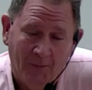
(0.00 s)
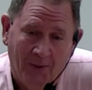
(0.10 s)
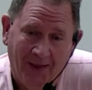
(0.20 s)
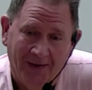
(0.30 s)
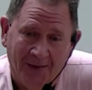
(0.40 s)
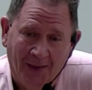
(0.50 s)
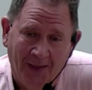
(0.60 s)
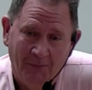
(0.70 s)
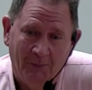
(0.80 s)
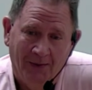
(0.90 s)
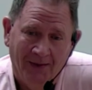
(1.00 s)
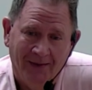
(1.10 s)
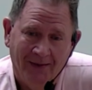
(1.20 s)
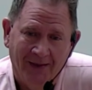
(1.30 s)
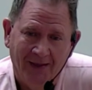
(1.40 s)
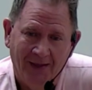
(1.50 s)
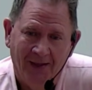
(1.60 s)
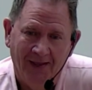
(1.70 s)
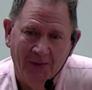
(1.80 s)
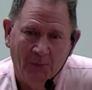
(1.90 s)
Pat, hey,
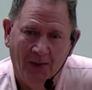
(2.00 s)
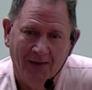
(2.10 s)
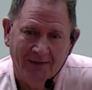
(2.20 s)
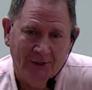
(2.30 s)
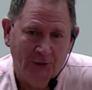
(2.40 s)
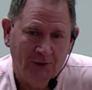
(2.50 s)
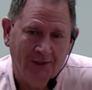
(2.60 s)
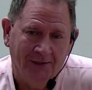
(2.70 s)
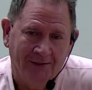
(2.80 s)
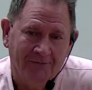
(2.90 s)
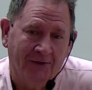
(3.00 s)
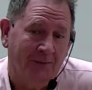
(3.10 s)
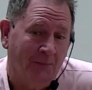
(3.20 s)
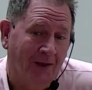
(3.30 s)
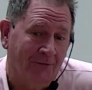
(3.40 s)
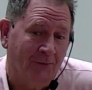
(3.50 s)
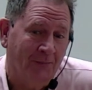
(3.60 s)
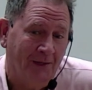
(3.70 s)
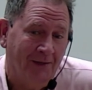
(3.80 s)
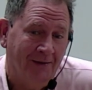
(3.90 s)
Pat, didn't you get enough kickback from
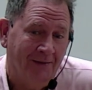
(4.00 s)
me?